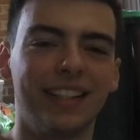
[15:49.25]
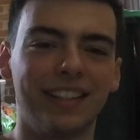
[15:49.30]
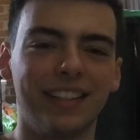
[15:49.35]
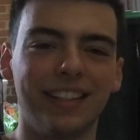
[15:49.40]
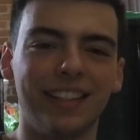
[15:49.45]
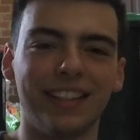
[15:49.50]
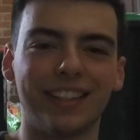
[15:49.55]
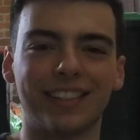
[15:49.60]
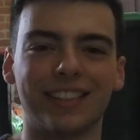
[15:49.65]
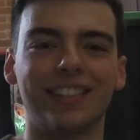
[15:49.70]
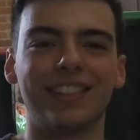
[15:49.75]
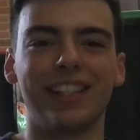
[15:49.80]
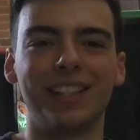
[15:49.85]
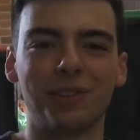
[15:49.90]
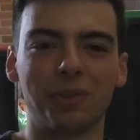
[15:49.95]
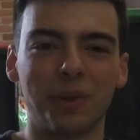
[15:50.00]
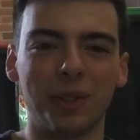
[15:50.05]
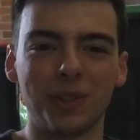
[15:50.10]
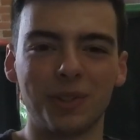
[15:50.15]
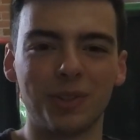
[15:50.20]
it's a
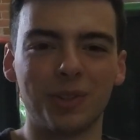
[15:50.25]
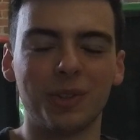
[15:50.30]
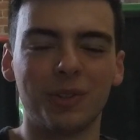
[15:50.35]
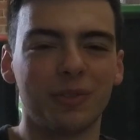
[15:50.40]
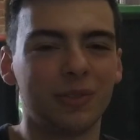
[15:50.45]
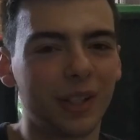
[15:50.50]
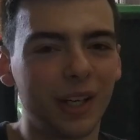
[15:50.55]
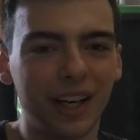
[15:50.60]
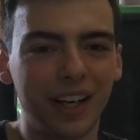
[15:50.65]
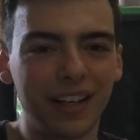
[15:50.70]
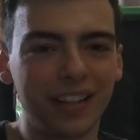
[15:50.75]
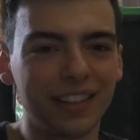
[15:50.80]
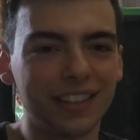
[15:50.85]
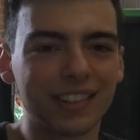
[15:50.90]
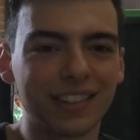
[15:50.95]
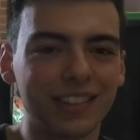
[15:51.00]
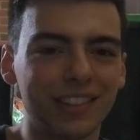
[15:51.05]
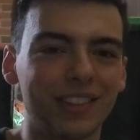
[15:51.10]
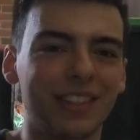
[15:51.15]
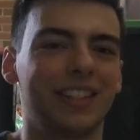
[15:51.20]
D22 Navara.
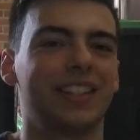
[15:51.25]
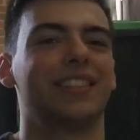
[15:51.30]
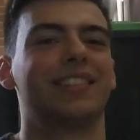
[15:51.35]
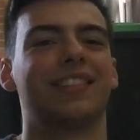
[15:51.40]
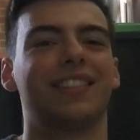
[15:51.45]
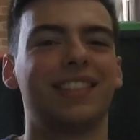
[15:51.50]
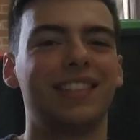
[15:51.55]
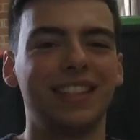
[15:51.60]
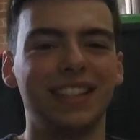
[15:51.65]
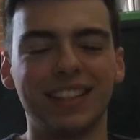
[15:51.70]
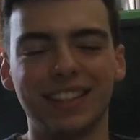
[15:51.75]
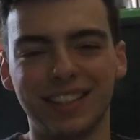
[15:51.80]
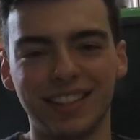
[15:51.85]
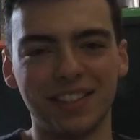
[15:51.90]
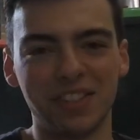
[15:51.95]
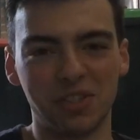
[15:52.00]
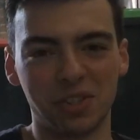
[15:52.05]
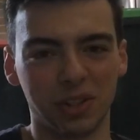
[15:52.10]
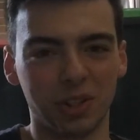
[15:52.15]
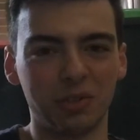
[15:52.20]
It's not a
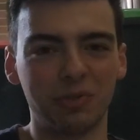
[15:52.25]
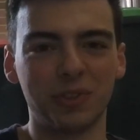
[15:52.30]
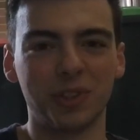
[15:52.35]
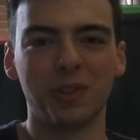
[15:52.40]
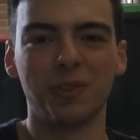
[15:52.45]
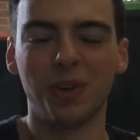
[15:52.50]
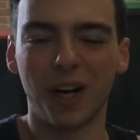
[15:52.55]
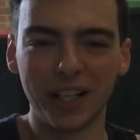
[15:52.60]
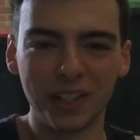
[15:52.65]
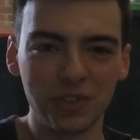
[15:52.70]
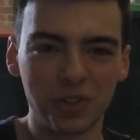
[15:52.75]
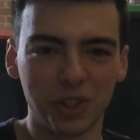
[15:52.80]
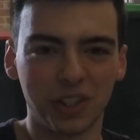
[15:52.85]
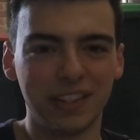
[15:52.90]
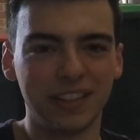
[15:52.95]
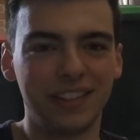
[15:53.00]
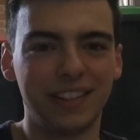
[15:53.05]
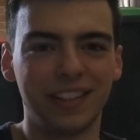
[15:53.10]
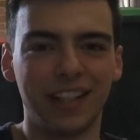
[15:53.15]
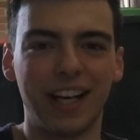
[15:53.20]
6-inch lifted
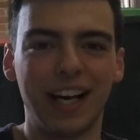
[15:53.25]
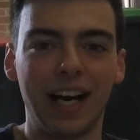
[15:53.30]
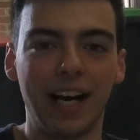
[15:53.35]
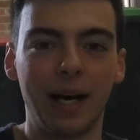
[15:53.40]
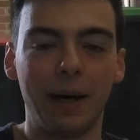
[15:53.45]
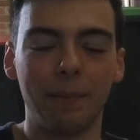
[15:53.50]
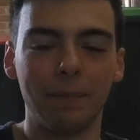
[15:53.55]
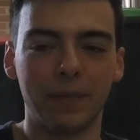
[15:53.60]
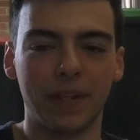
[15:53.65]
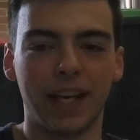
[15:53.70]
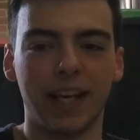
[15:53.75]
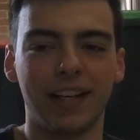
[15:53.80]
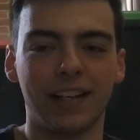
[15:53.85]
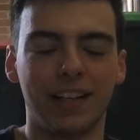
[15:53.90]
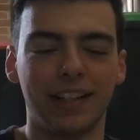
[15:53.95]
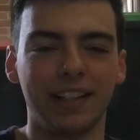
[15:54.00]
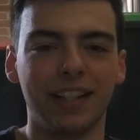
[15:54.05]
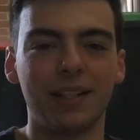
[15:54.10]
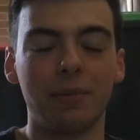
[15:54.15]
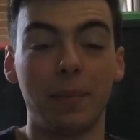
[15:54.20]
Ranger, and
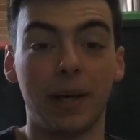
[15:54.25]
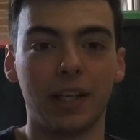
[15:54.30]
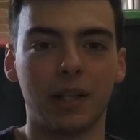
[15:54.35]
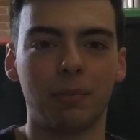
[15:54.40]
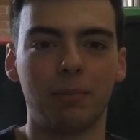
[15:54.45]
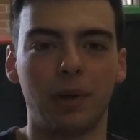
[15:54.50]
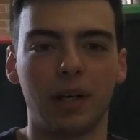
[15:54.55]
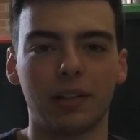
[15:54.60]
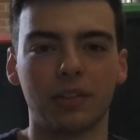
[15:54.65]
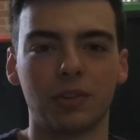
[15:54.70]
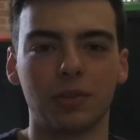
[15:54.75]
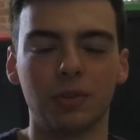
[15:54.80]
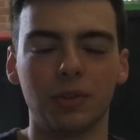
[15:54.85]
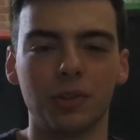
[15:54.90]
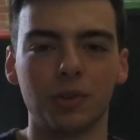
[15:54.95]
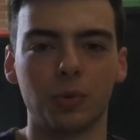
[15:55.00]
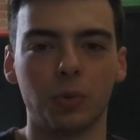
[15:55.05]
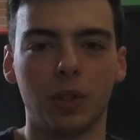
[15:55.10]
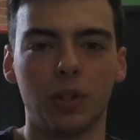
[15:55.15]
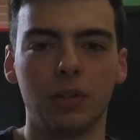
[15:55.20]
I need to make it practical
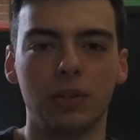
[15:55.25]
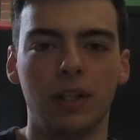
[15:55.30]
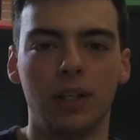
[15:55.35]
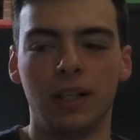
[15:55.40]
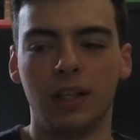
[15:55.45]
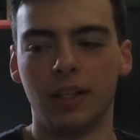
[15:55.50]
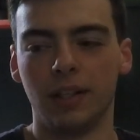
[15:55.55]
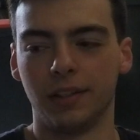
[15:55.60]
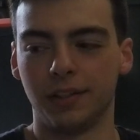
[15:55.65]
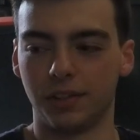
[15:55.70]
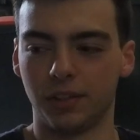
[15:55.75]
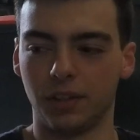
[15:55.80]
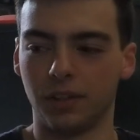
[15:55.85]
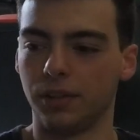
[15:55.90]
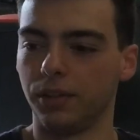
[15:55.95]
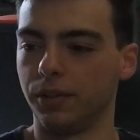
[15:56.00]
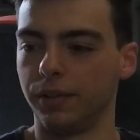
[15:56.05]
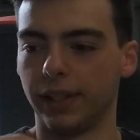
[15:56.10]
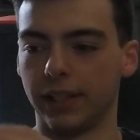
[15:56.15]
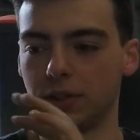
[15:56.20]
as well.
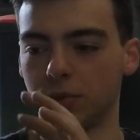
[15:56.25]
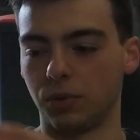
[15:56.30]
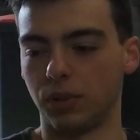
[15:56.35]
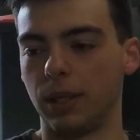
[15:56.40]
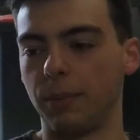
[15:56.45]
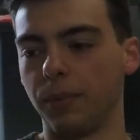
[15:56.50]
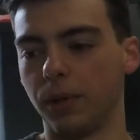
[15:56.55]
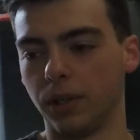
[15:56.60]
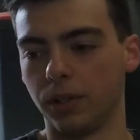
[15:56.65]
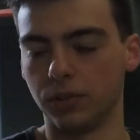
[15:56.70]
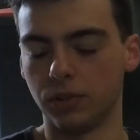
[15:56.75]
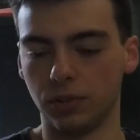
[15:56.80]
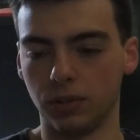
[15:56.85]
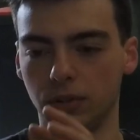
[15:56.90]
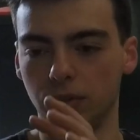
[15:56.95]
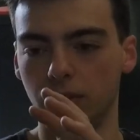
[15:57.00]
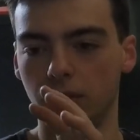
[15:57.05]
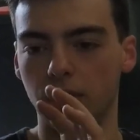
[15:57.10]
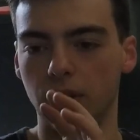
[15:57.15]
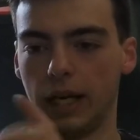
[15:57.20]
So that's what I'm gonna
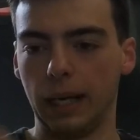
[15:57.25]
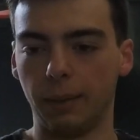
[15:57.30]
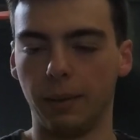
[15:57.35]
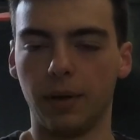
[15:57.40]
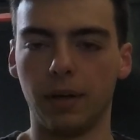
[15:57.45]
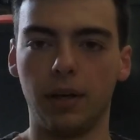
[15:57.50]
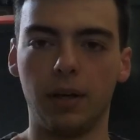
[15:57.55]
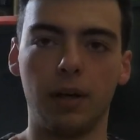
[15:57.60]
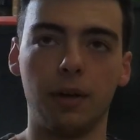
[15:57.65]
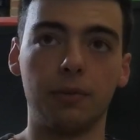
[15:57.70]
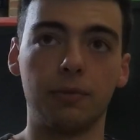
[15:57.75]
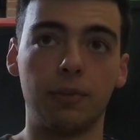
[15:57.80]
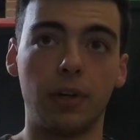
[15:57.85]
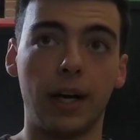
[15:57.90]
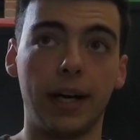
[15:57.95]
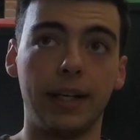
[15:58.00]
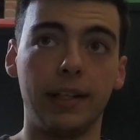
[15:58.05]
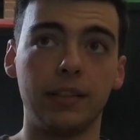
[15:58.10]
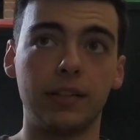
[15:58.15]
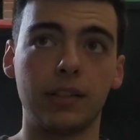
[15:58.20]
do. I'm gonna
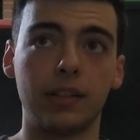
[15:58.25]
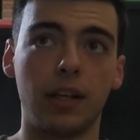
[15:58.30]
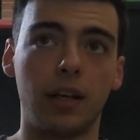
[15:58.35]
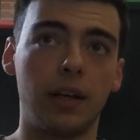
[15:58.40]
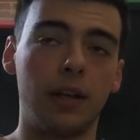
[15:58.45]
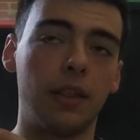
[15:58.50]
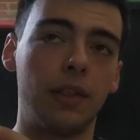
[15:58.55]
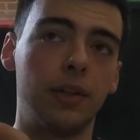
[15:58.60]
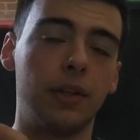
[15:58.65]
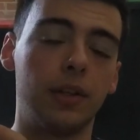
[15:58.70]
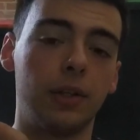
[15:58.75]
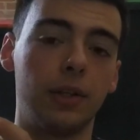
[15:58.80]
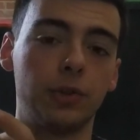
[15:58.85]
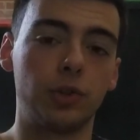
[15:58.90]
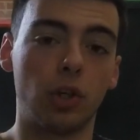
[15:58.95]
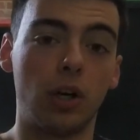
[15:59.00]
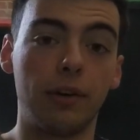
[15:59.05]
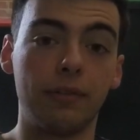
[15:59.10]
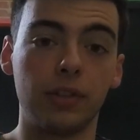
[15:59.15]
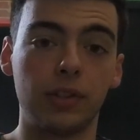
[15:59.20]
raise the
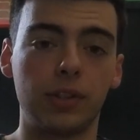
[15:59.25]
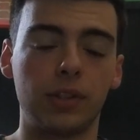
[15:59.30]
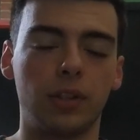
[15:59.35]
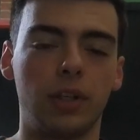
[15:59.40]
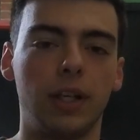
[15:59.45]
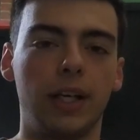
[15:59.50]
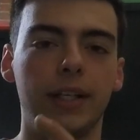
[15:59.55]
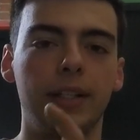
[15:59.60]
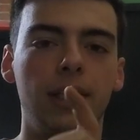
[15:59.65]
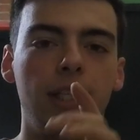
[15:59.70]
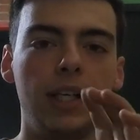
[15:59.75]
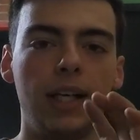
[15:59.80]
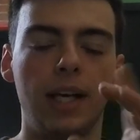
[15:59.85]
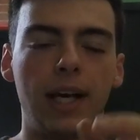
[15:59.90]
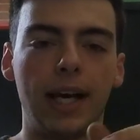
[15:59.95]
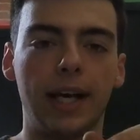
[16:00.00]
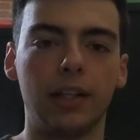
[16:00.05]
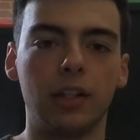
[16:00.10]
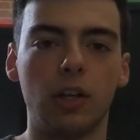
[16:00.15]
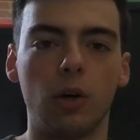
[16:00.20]
driver's side
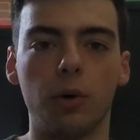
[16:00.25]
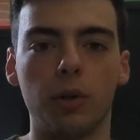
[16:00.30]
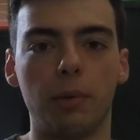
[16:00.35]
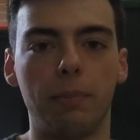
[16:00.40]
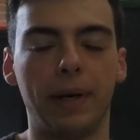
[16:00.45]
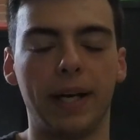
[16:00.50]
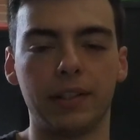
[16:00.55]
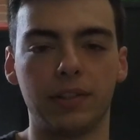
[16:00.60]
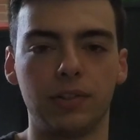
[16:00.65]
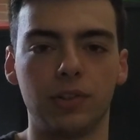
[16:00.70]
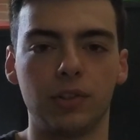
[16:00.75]
and lower the passenger